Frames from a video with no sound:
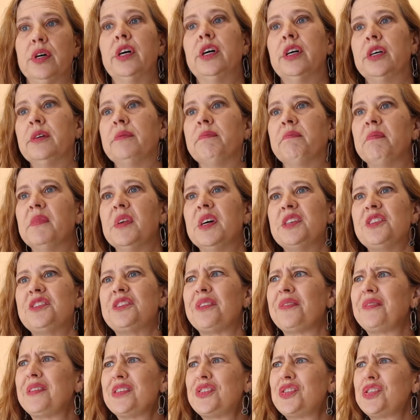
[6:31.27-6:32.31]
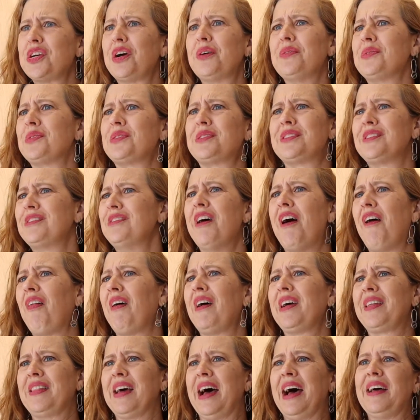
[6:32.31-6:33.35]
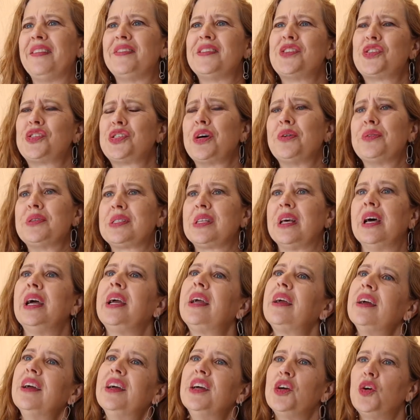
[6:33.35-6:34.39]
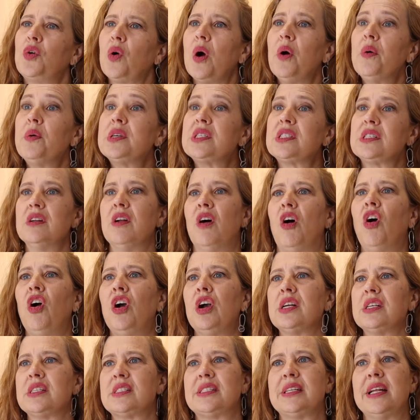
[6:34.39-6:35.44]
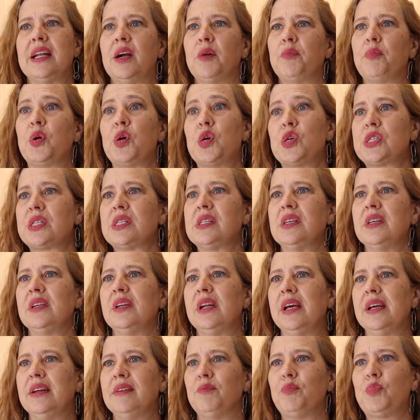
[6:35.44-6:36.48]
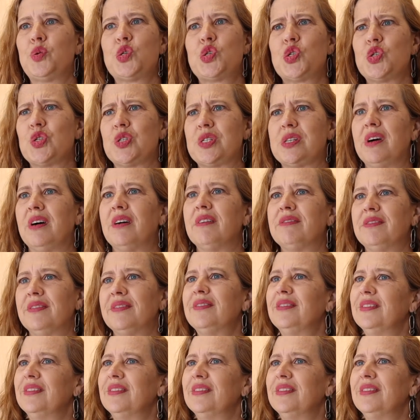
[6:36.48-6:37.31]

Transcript: Um, so this show is not like that. This show is like grow as an artist and a person and push yourself.